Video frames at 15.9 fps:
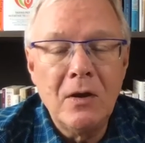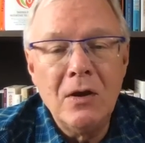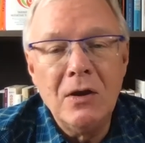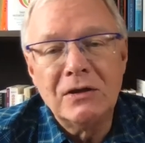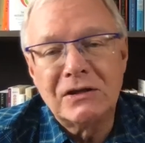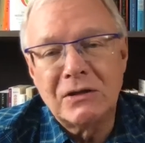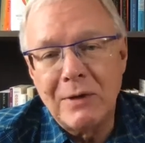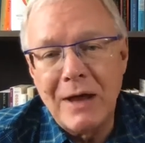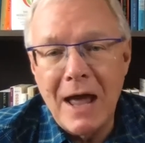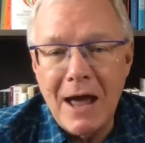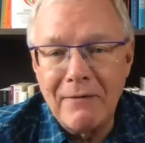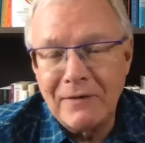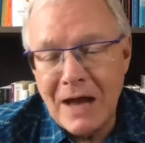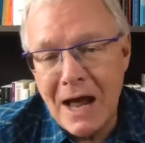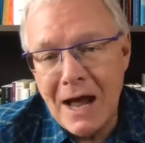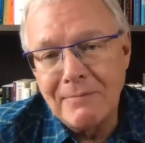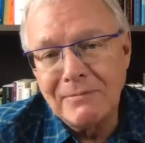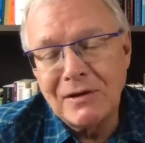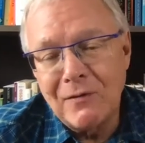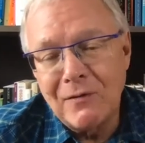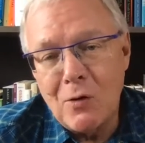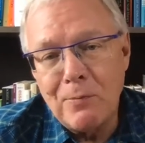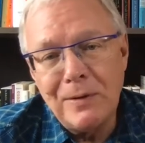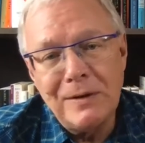So we have times of
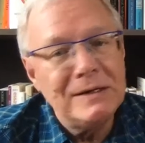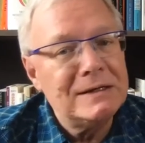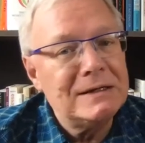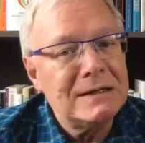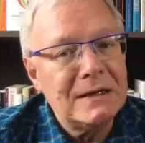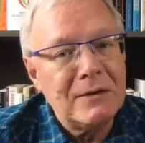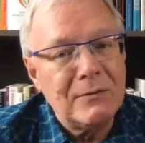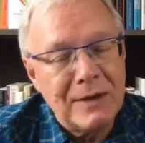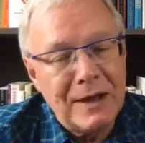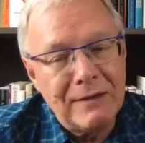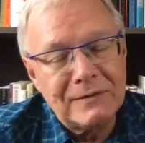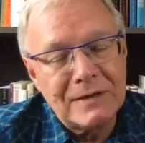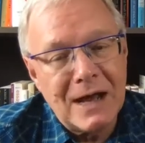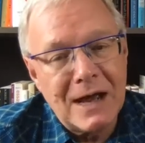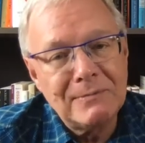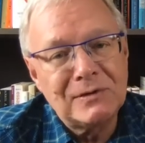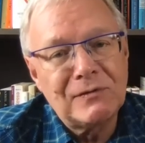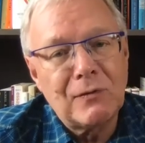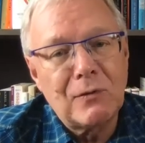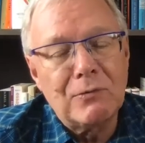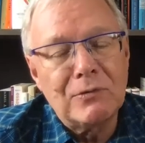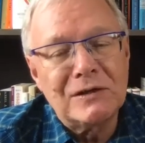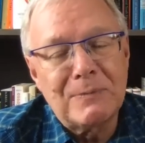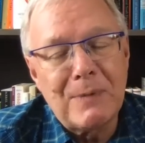openness, we have times for
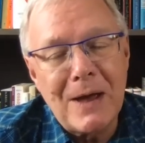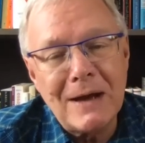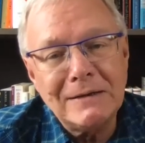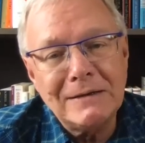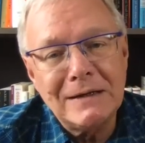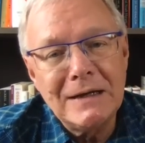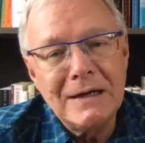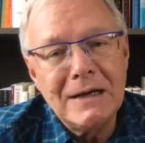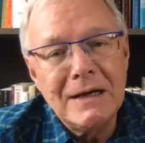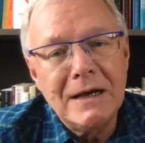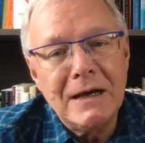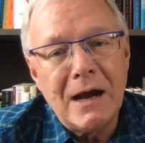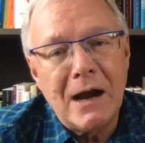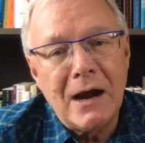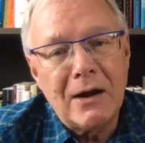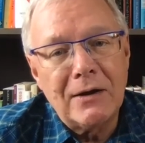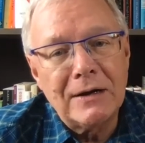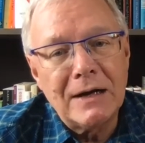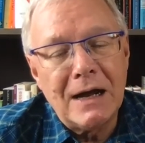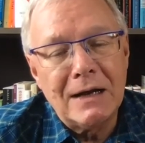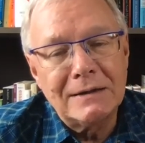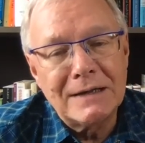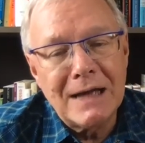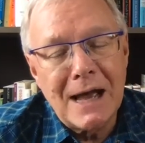respect, our
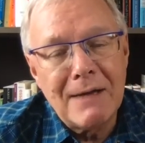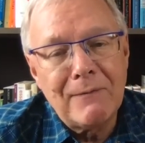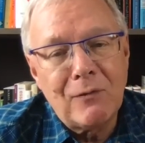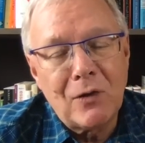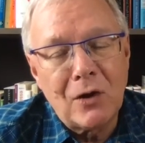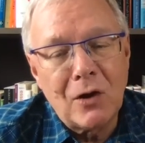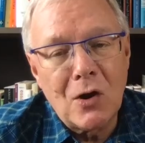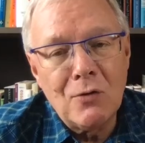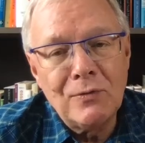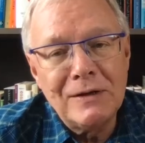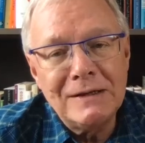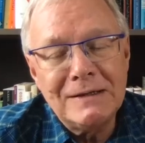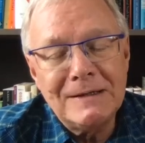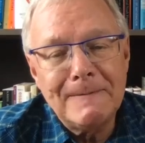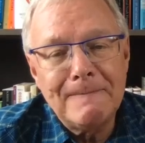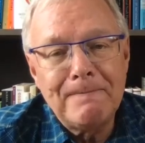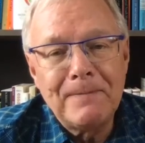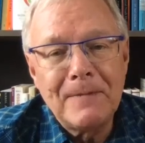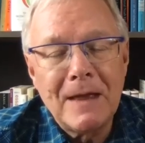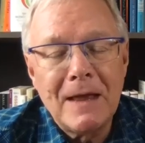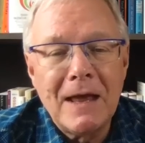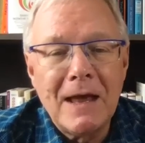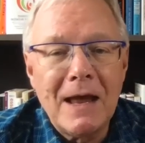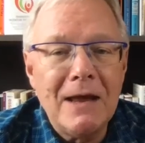time for aloneness.
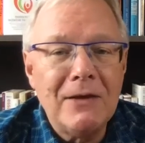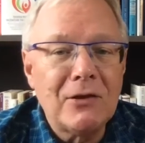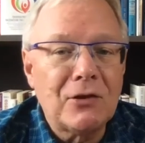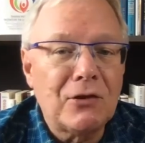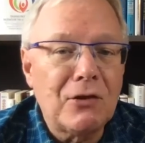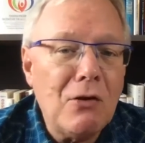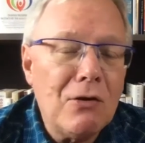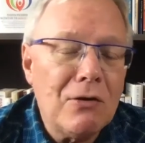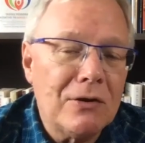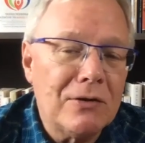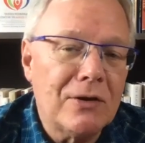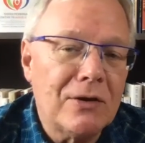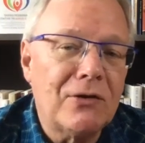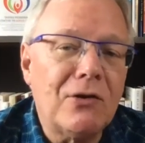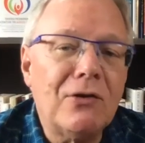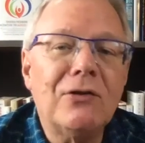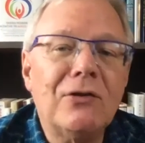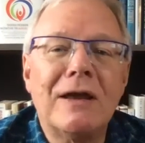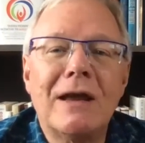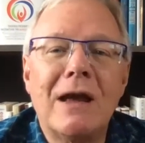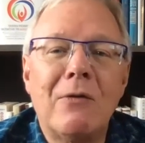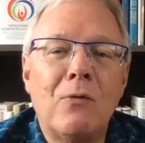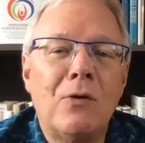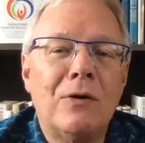And the third thing I
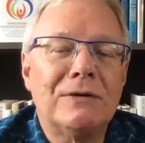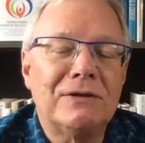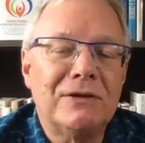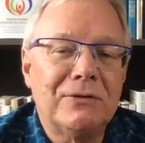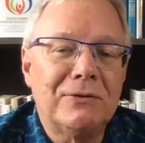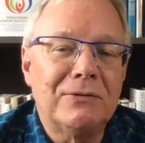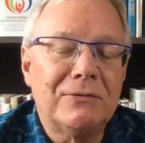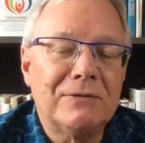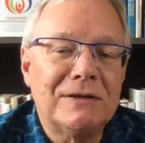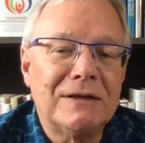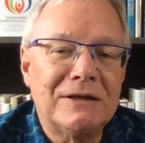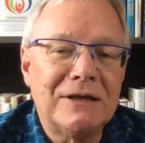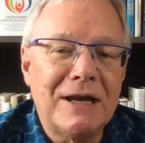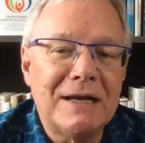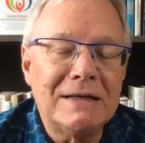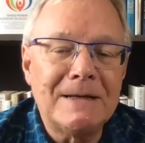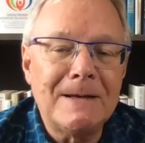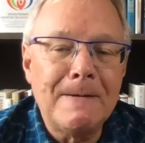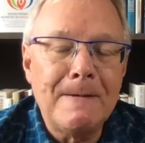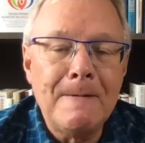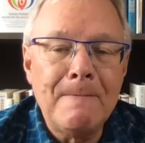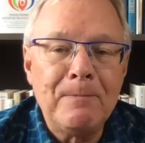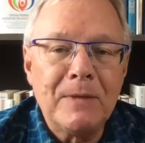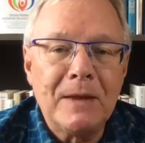want to suggest
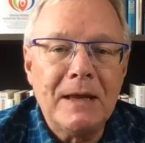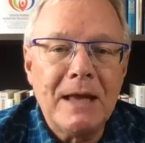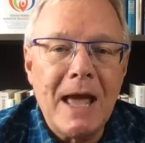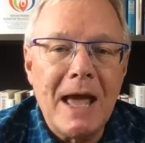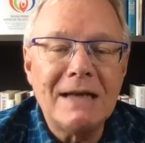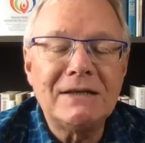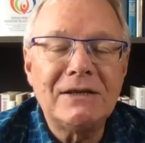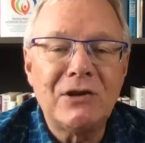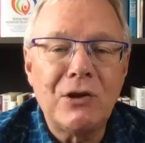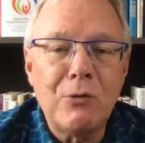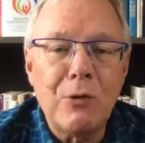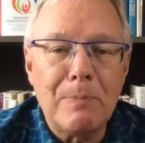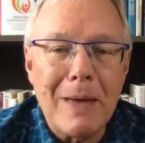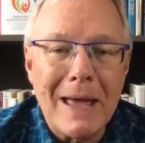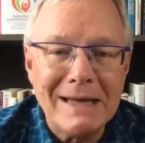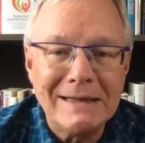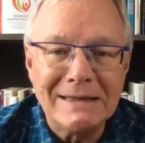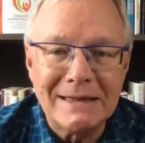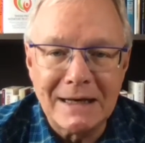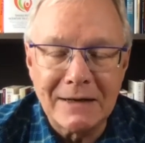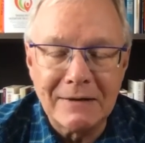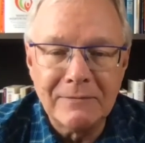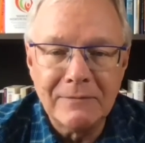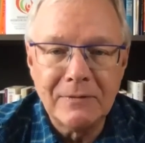has to do with pacing,
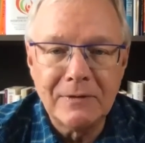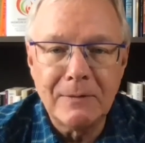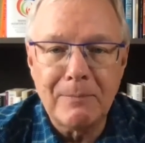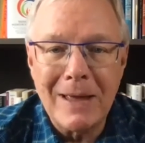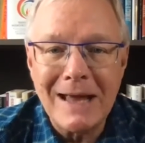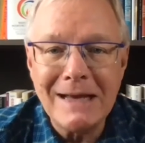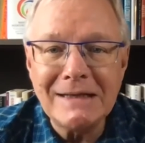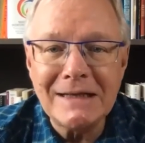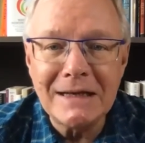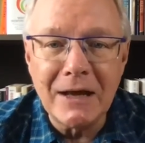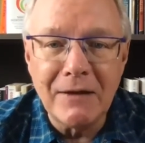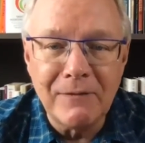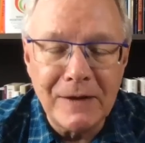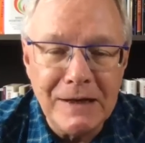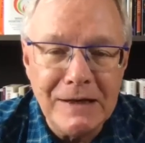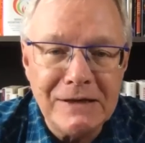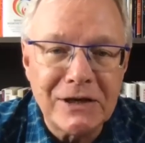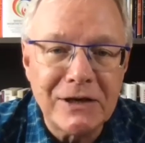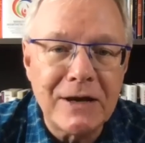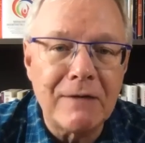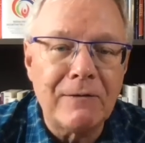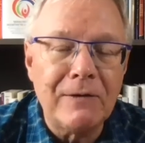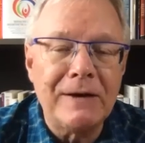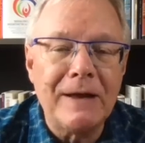the pacing of each and
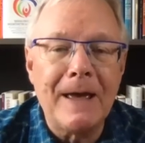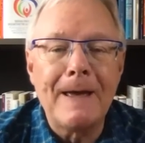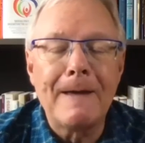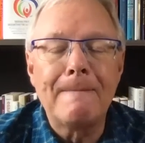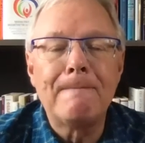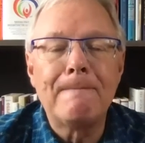every day.